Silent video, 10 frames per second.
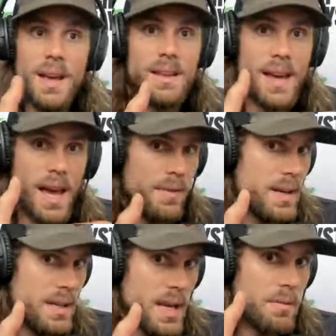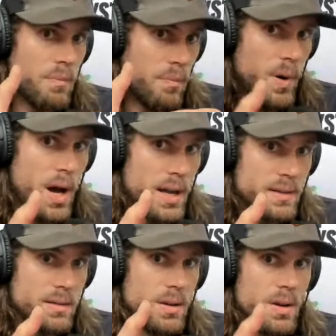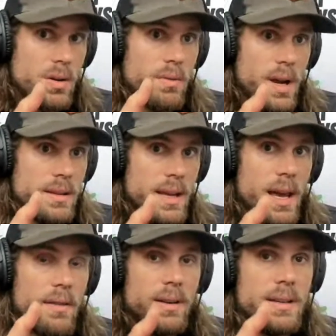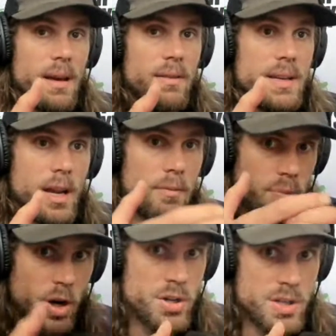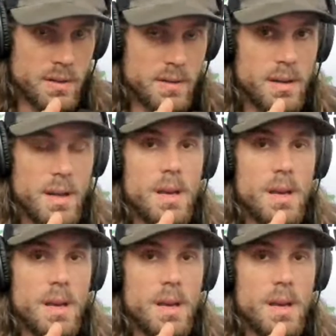They haven't yet bought, right? They haven't yet purchased.